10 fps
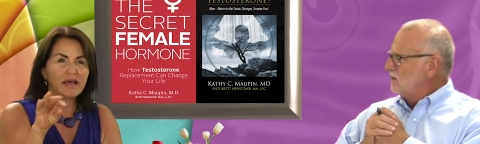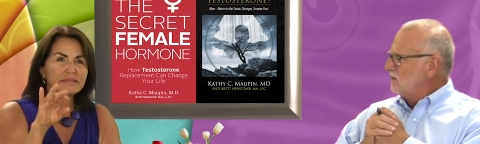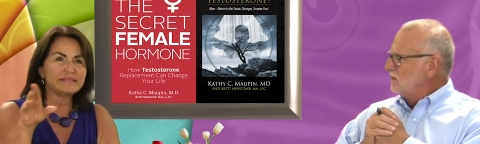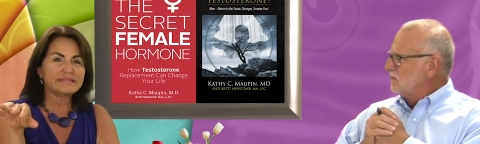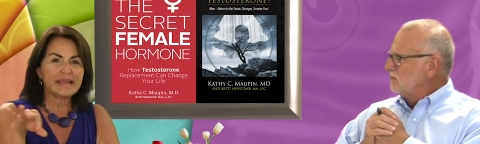
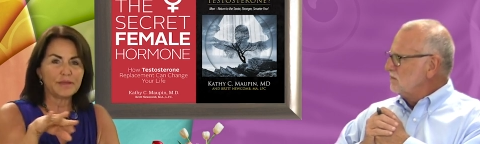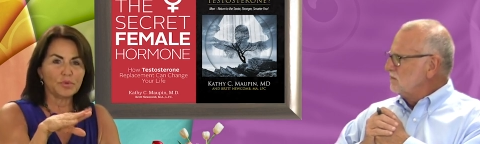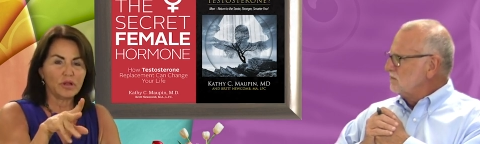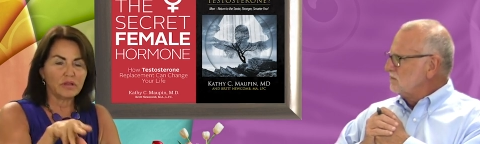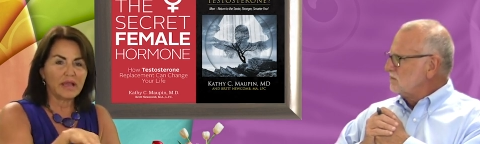
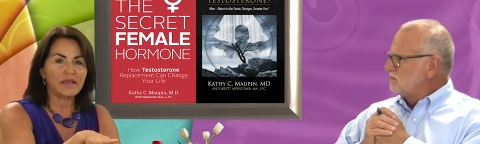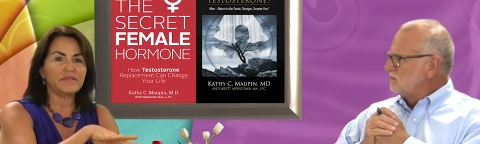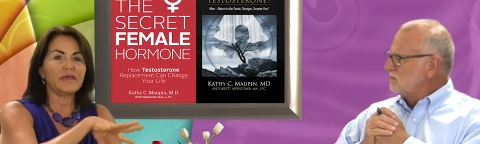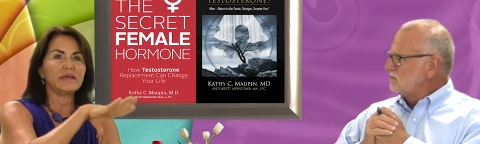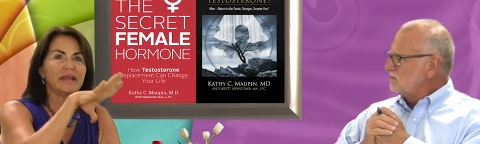Speaker 1: unstable.
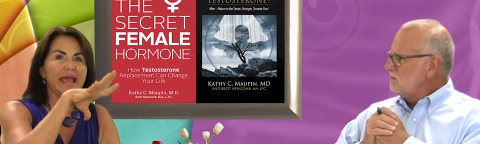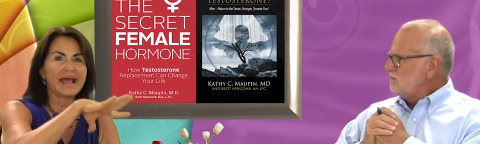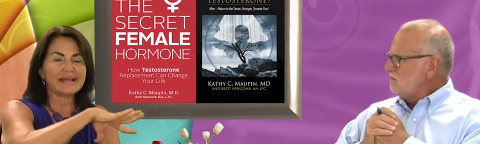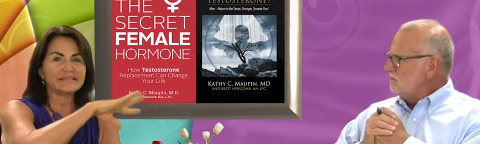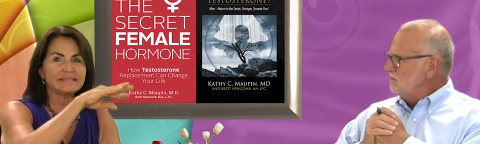And then
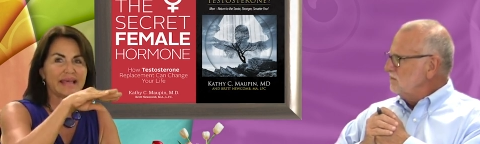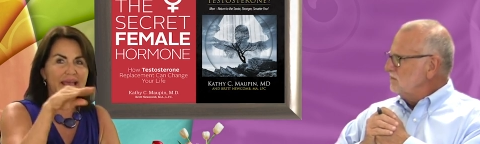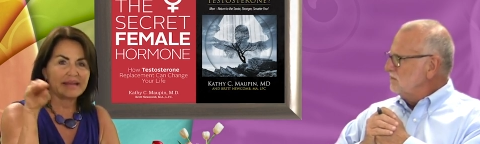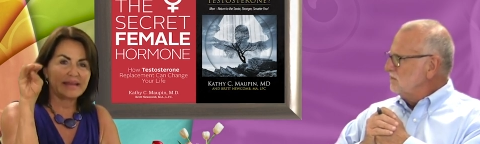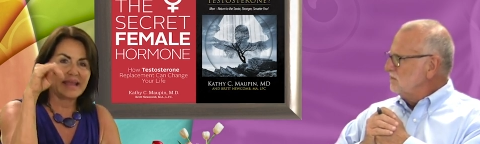as
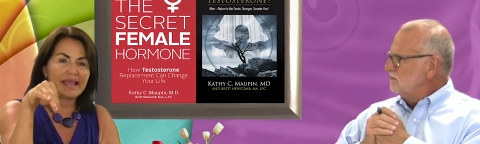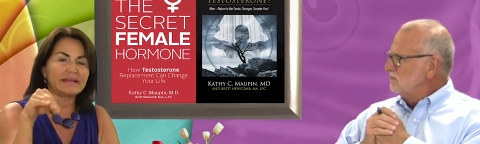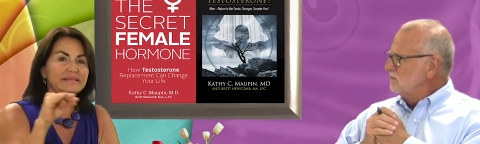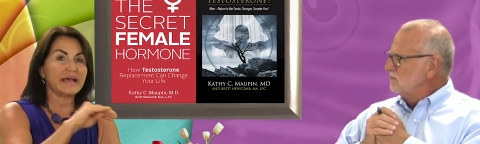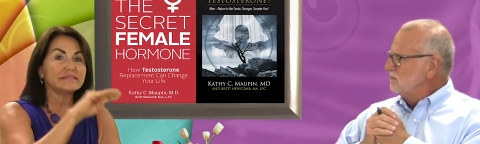that
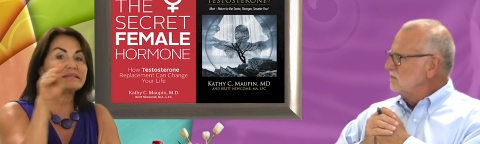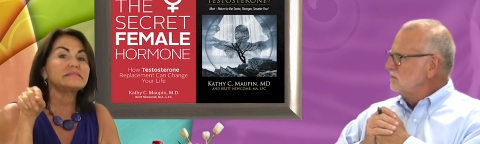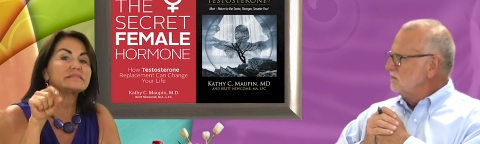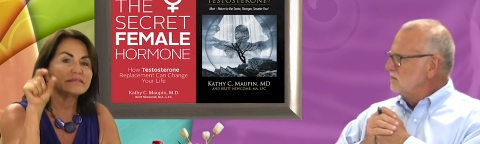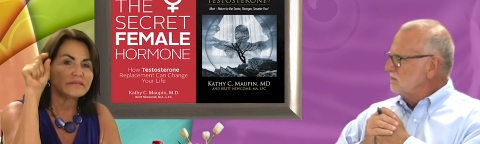egg
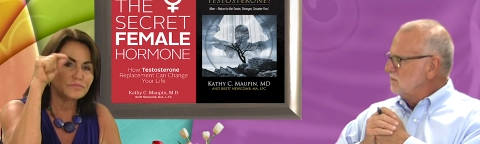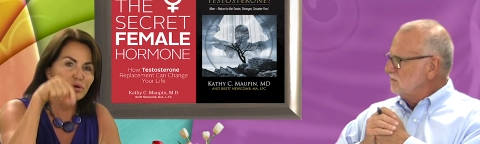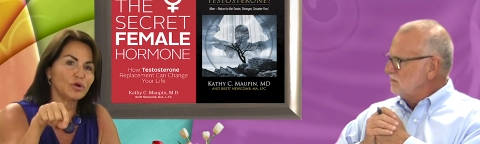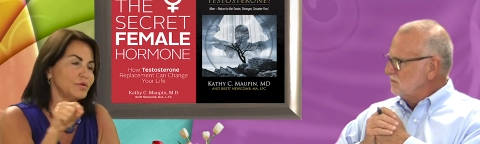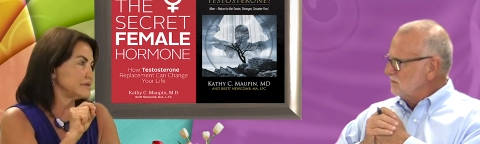doesn't
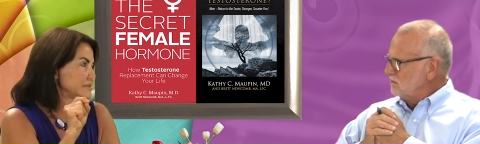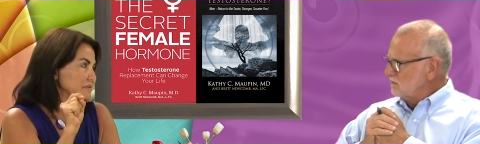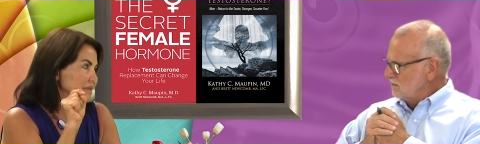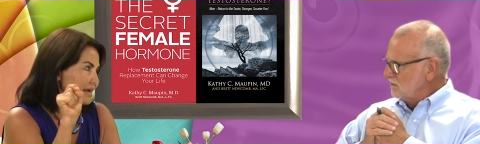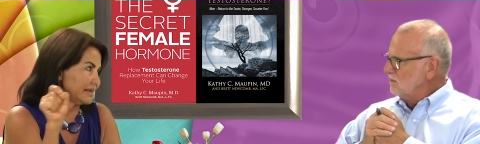burrow into
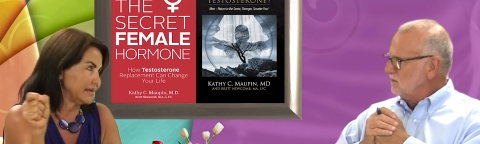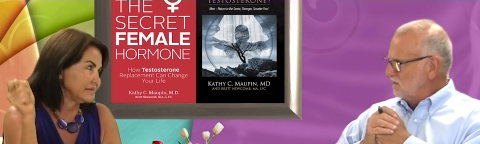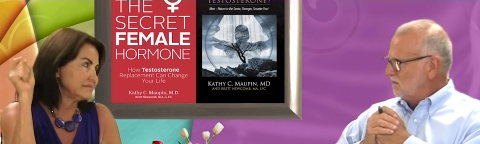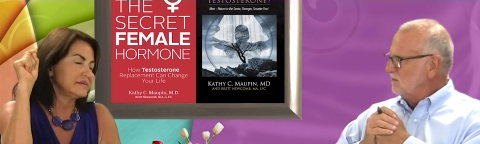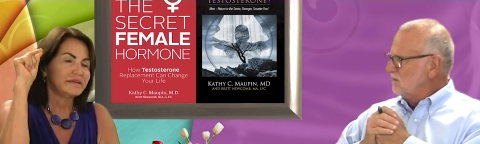the
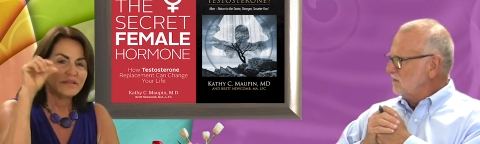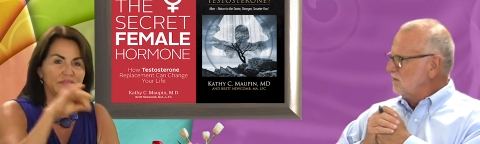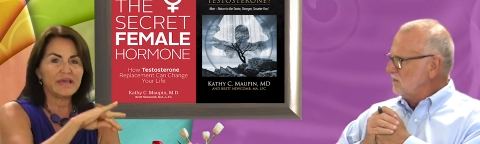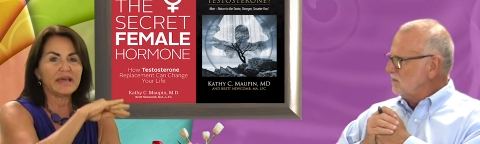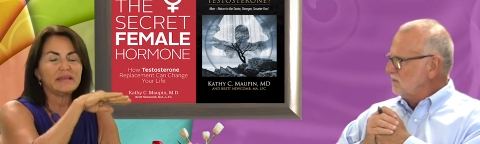lining,
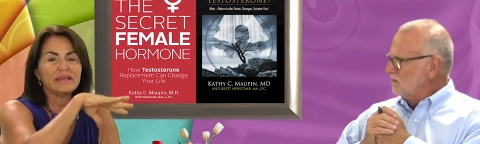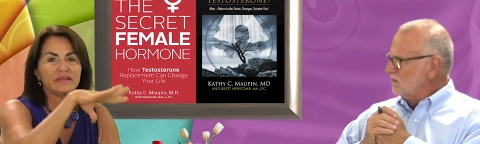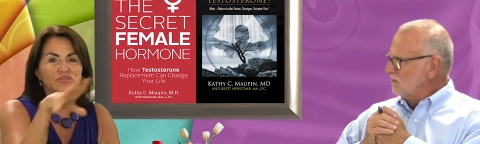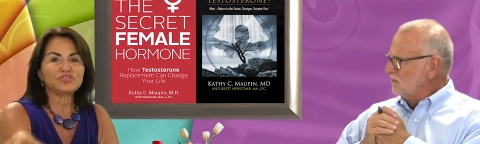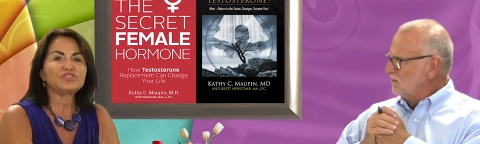then it
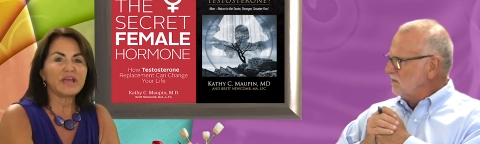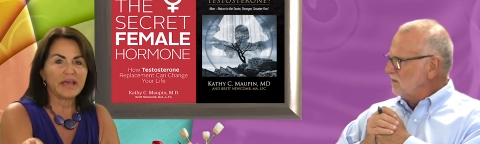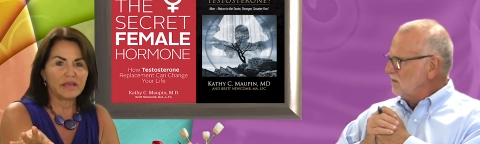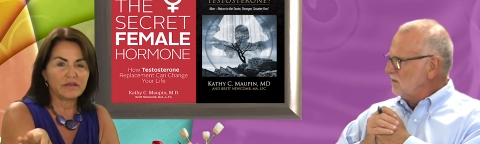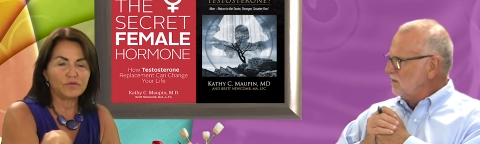is
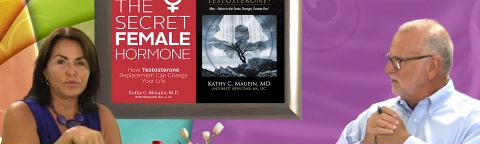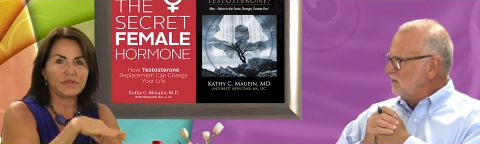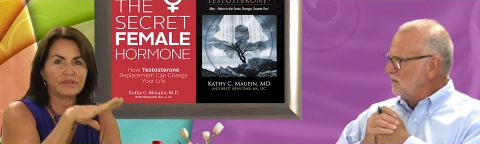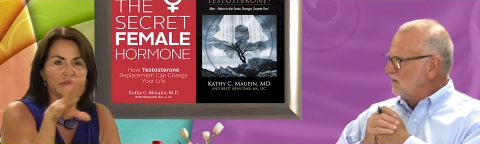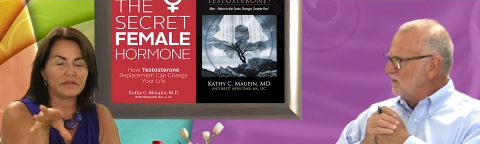shed
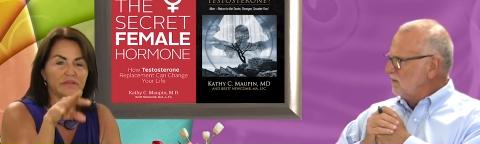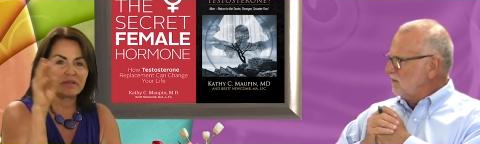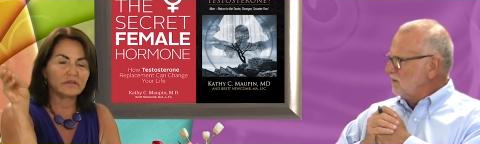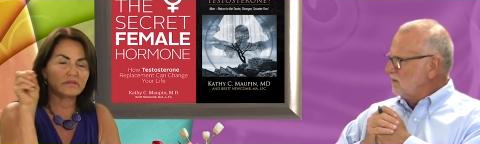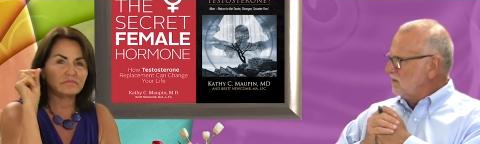with the
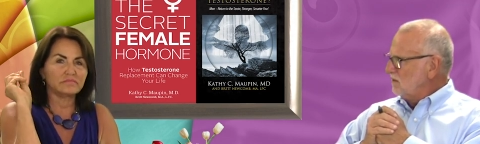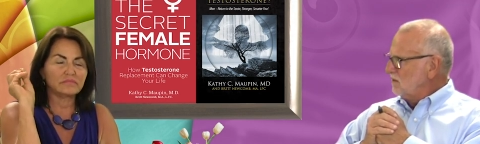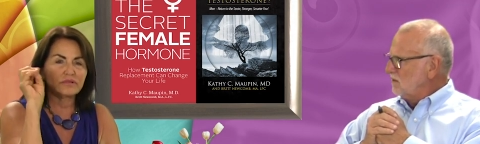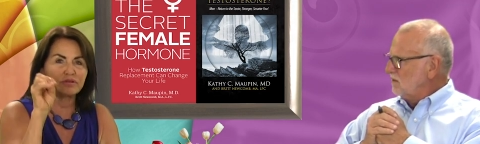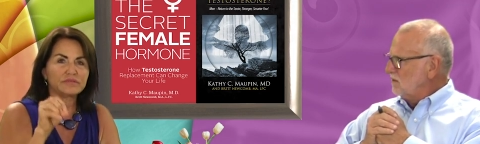the
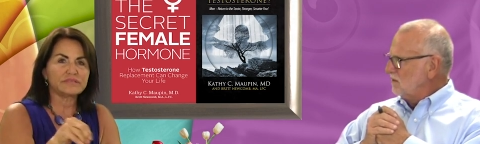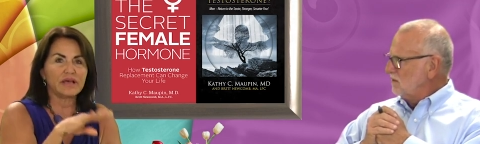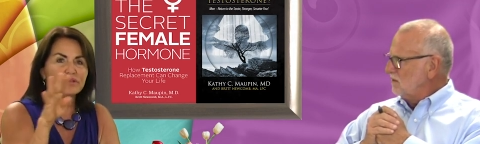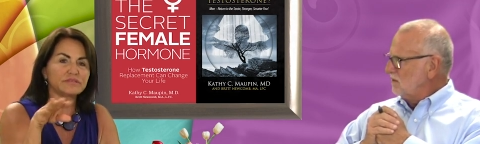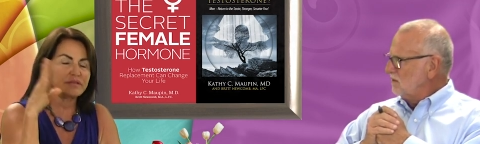little
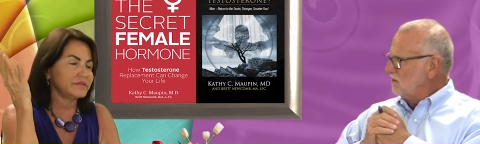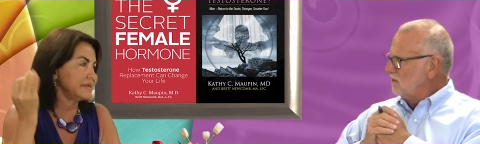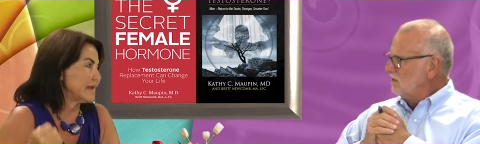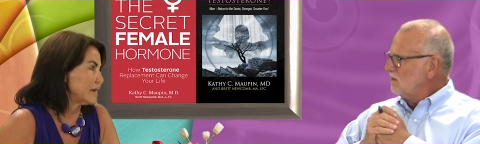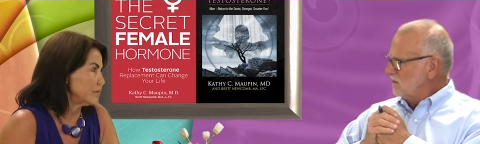cells that
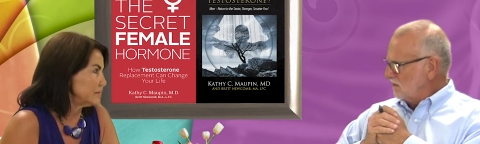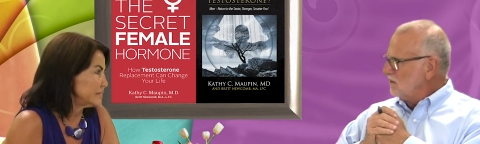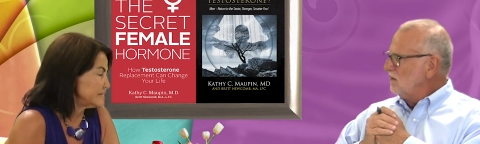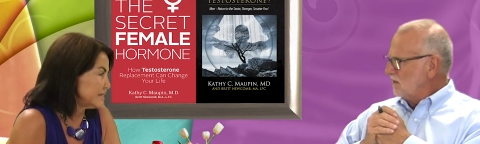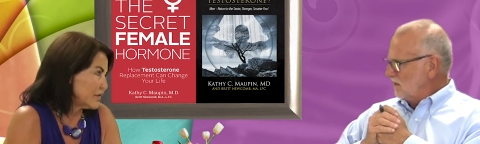the egg
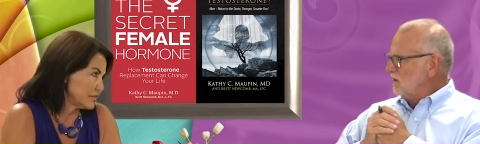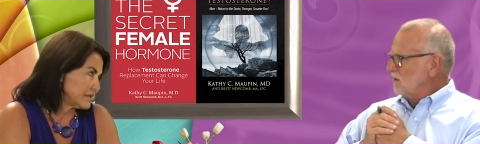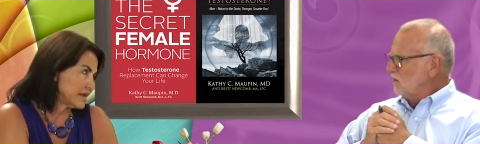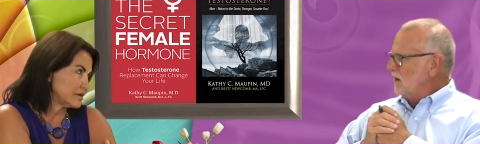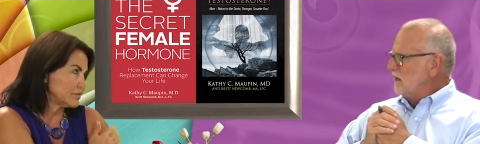the cell that
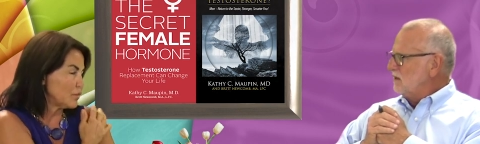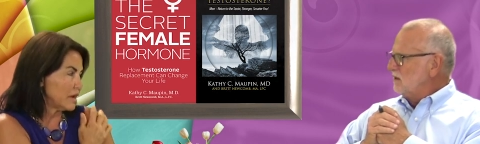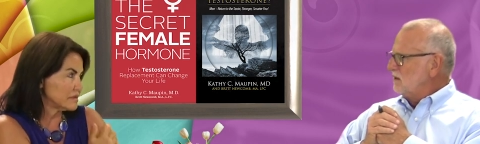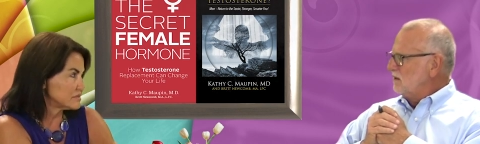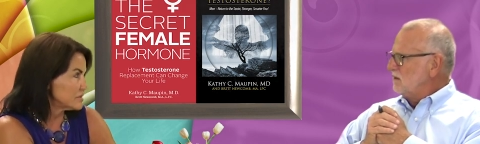the egg right.
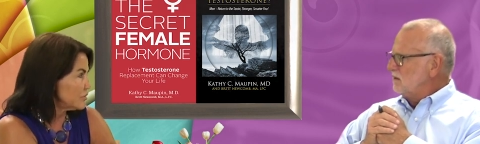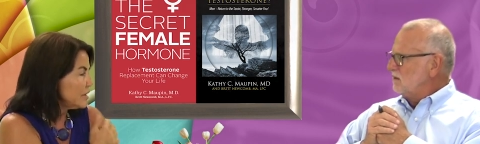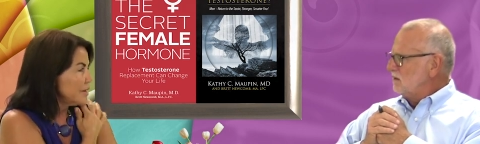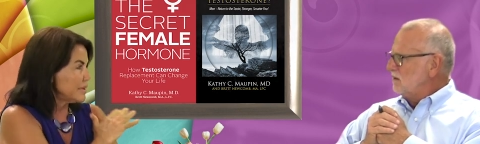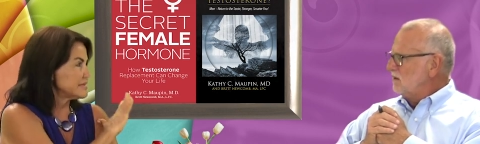was. So
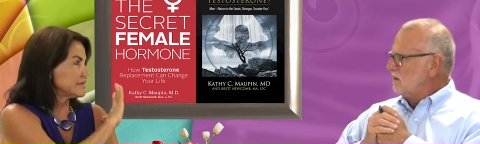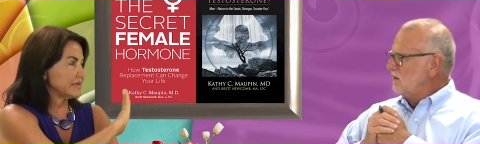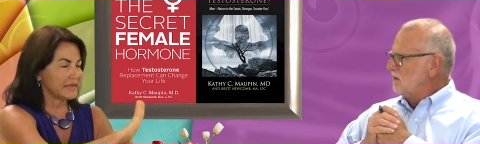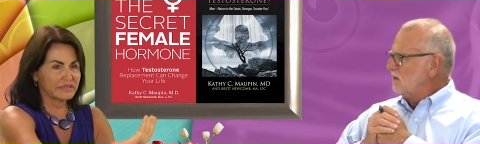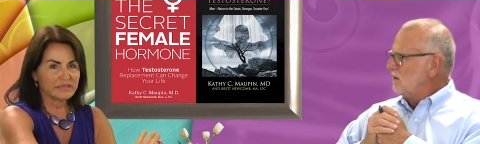
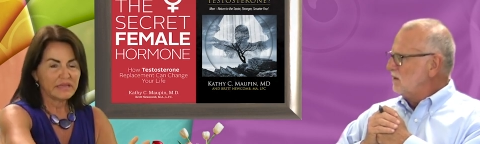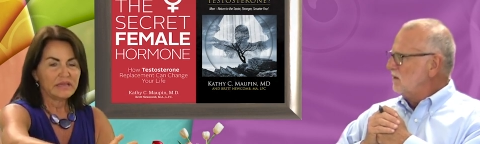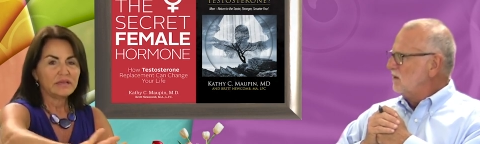basically, it's